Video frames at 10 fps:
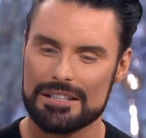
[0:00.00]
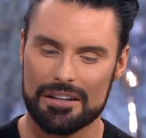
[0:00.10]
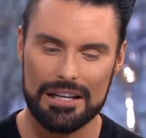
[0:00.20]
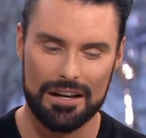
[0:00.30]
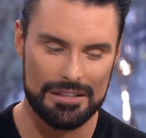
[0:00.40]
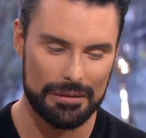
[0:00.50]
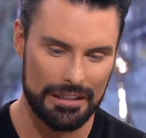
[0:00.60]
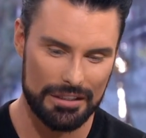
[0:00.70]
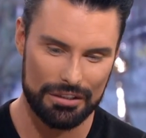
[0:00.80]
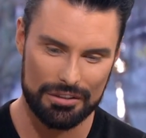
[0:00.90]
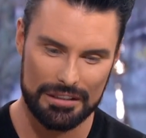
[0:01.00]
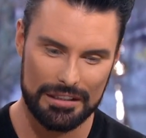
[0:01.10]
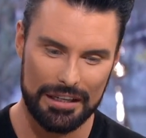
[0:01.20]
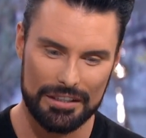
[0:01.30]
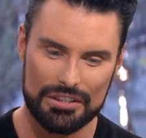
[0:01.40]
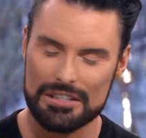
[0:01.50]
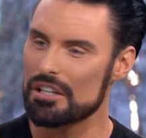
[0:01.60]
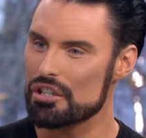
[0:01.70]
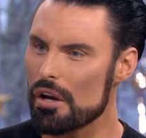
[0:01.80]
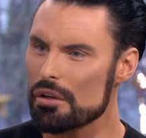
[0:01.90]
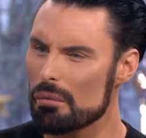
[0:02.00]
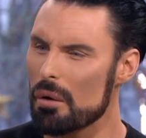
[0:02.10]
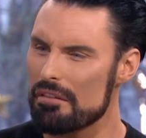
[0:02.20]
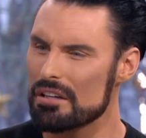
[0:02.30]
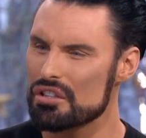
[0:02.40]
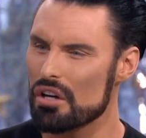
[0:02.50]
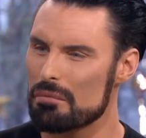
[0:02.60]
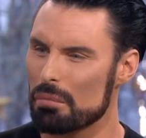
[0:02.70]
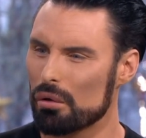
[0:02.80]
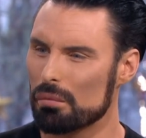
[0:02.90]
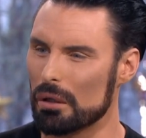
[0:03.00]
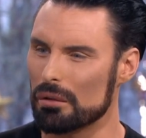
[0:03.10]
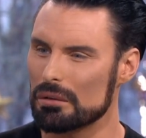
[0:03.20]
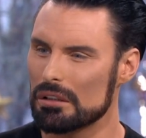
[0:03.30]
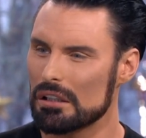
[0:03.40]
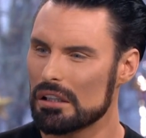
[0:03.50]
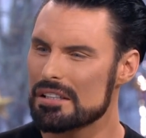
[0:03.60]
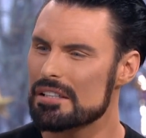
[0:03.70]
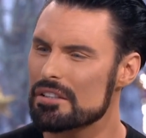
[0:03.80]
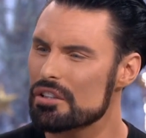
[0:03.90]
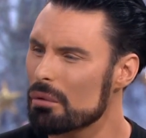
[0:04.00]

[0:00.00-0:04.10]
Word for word: Dyer last week at Children in Need, and she said, you know you're wearing a giant bauble? I said, are you